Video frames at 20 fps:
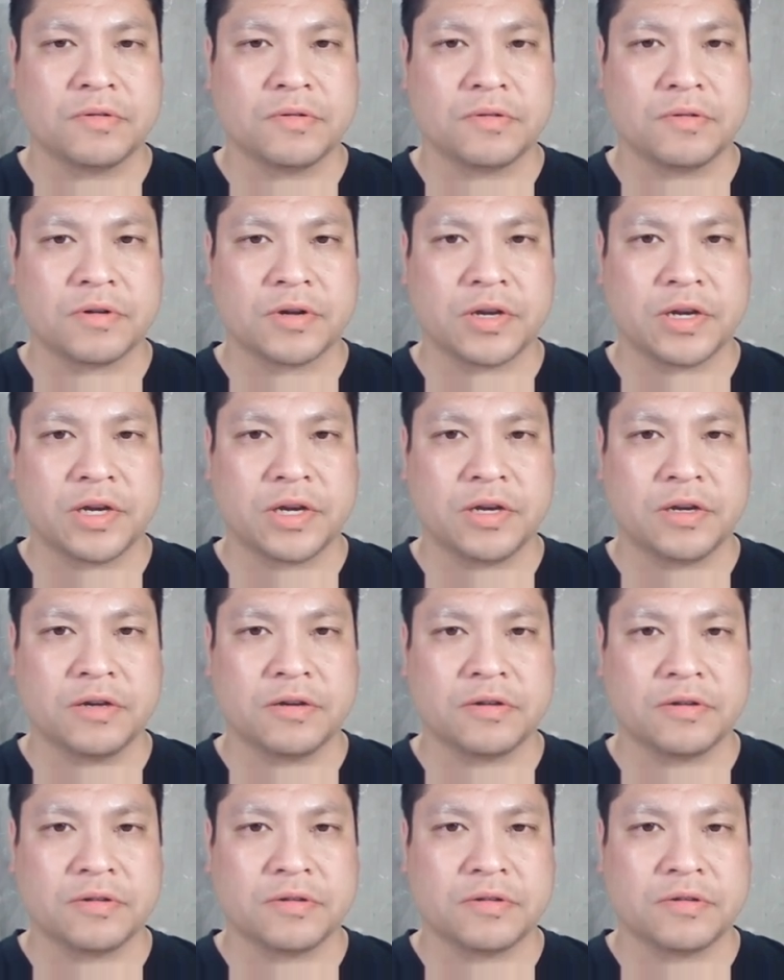Okay,
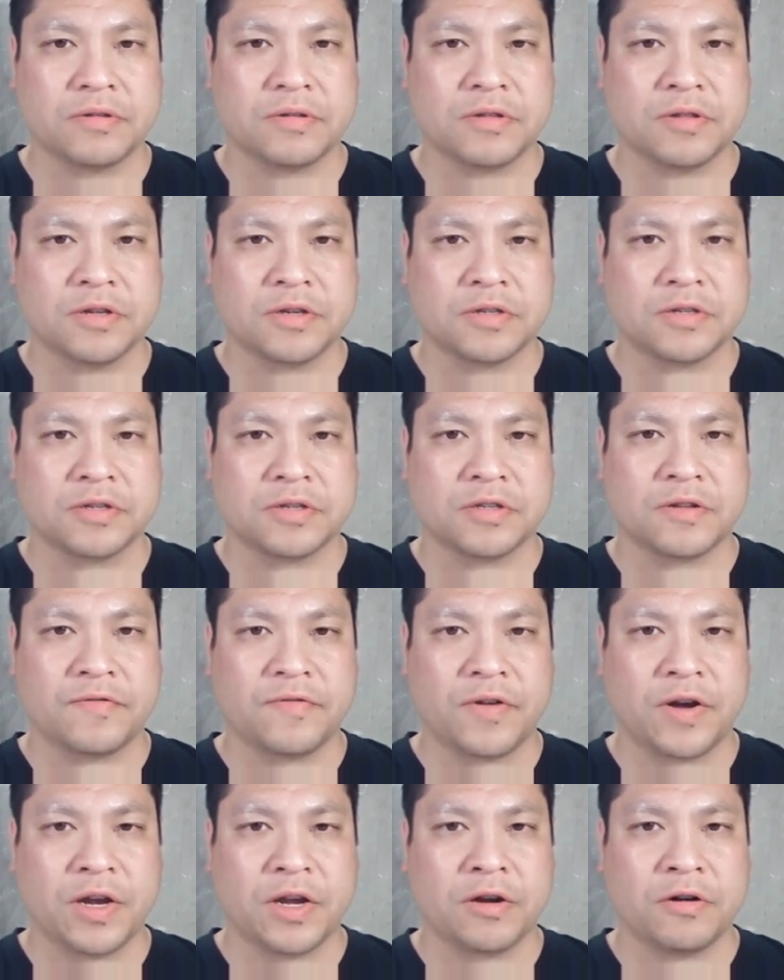this is the
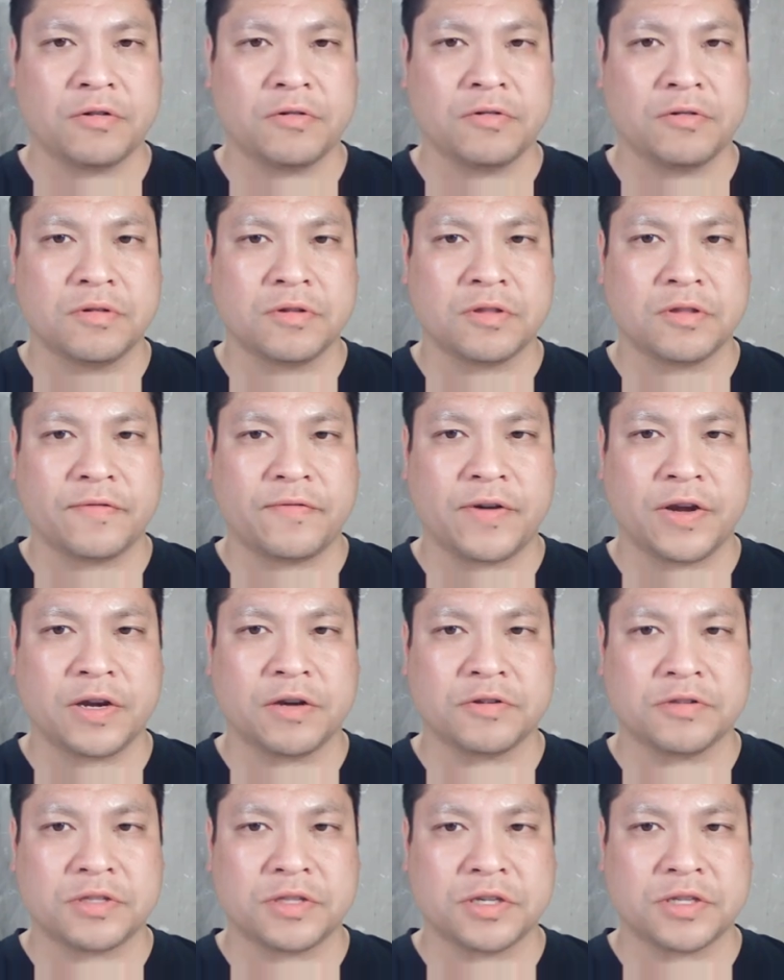file. The
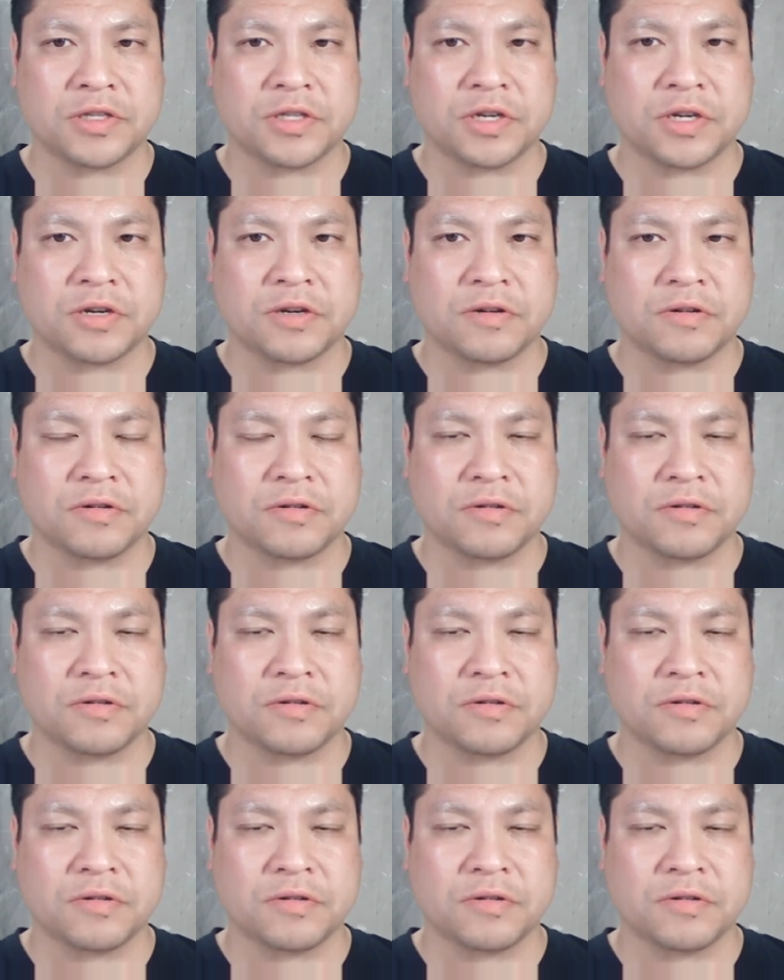file is this thing.